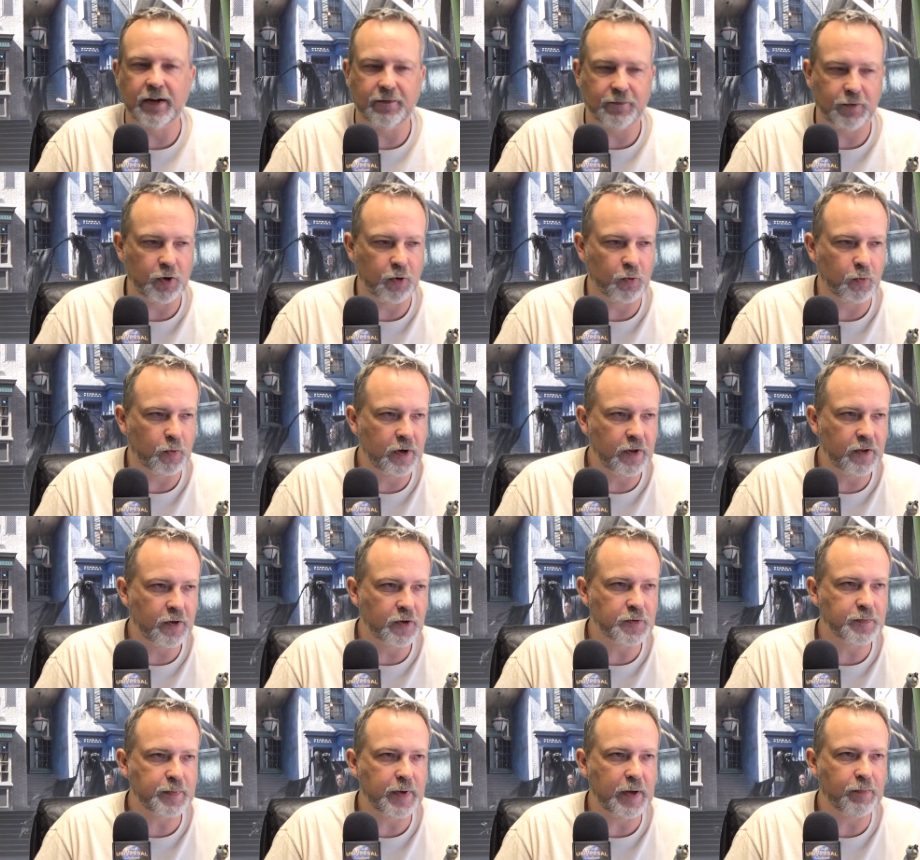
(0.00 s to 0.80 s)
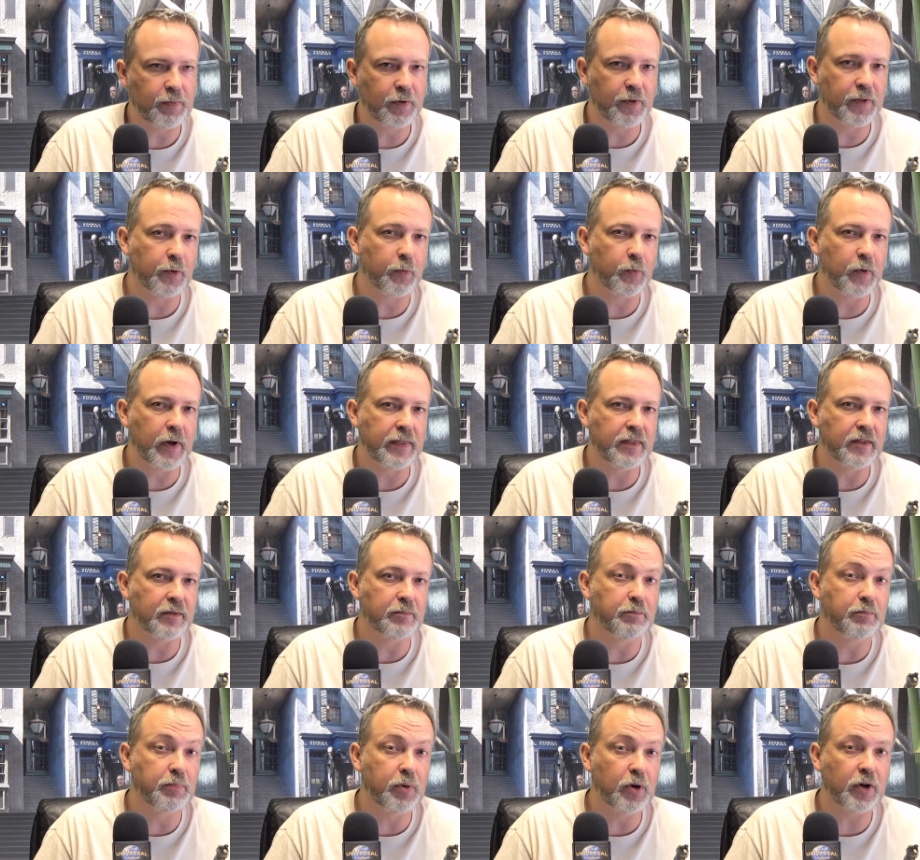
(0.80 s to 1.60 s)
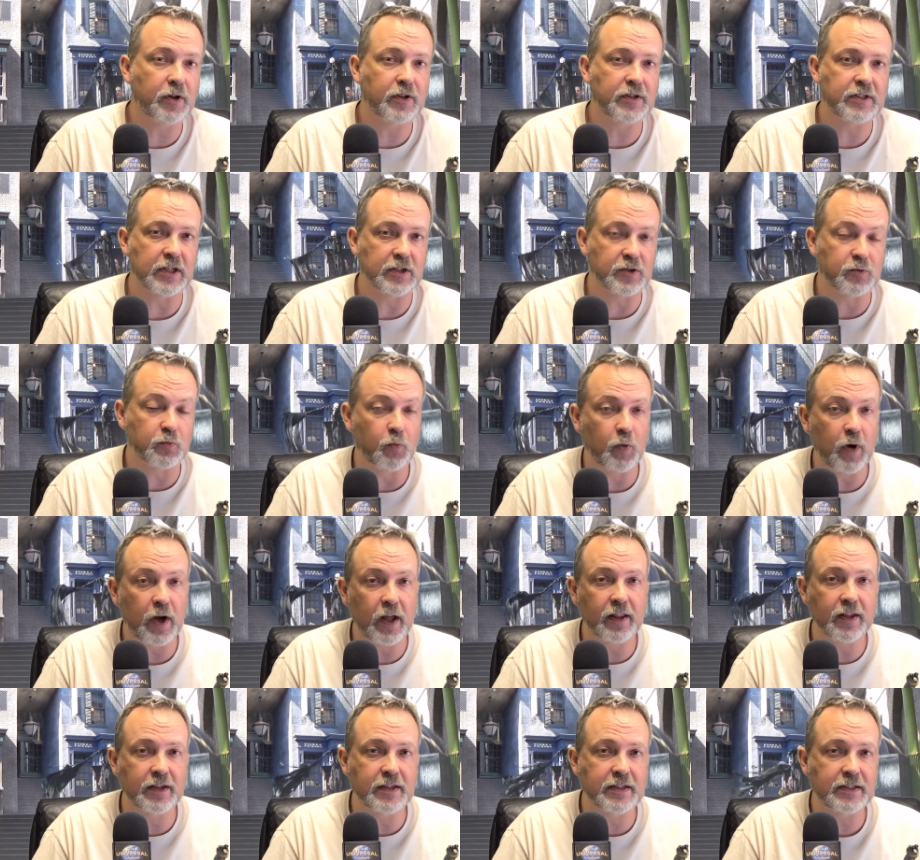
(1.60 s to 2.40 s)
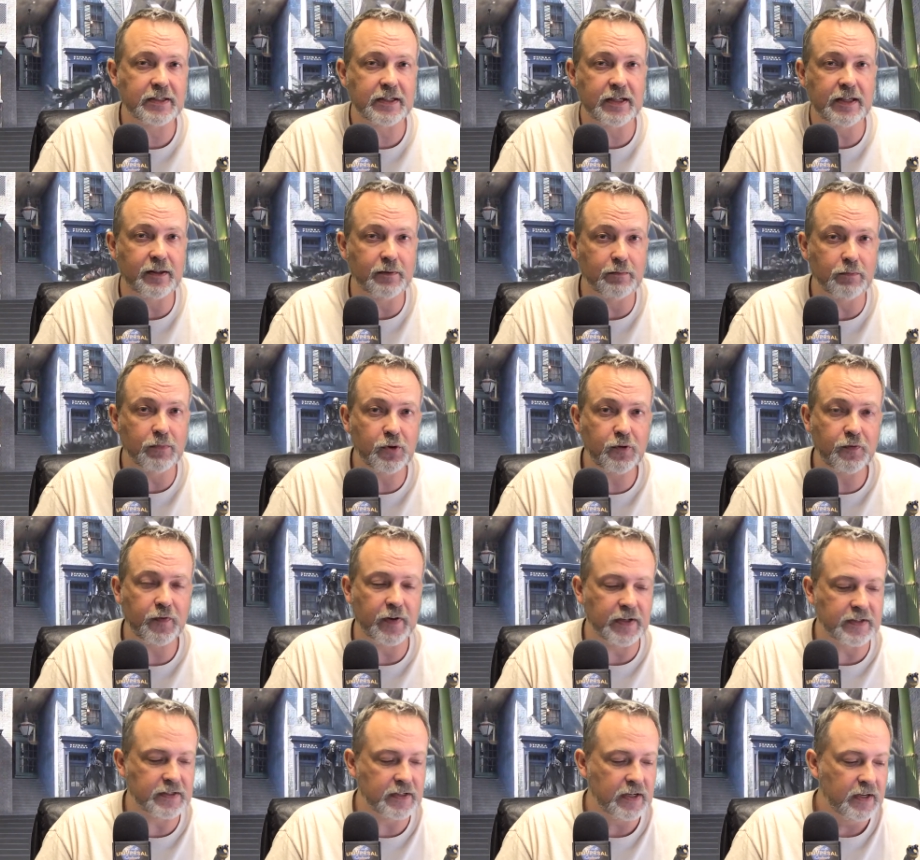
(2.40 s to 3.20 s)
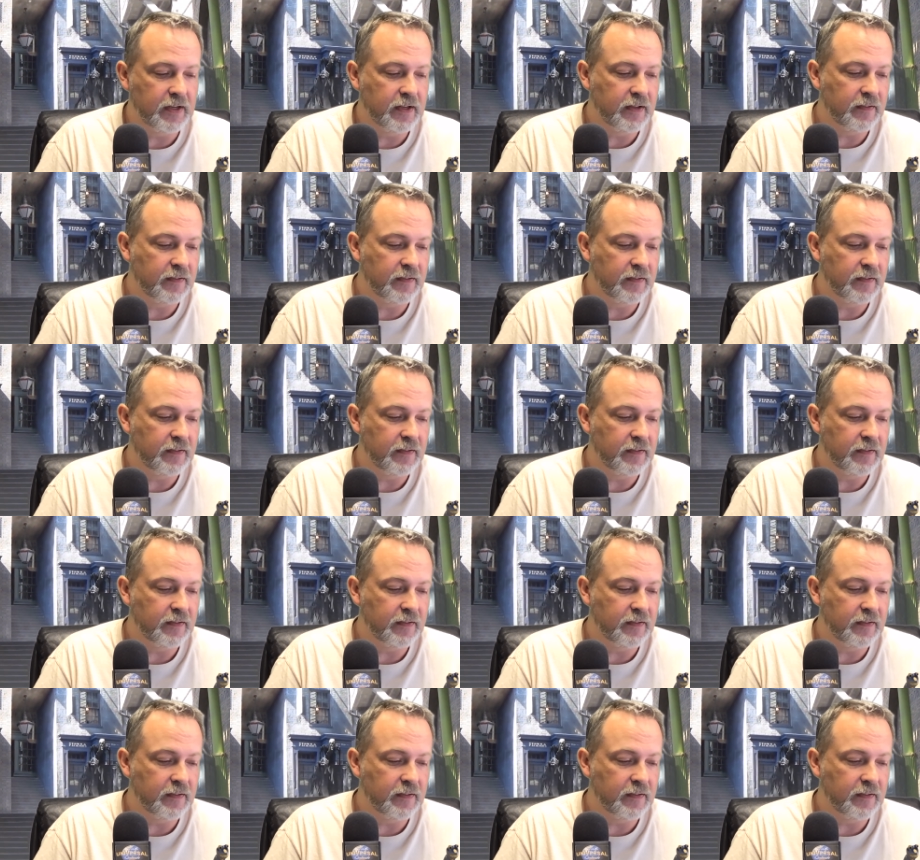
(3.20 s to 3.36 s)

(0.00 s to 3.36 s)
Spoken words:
if you're one of those people that read the books as well as see the movies,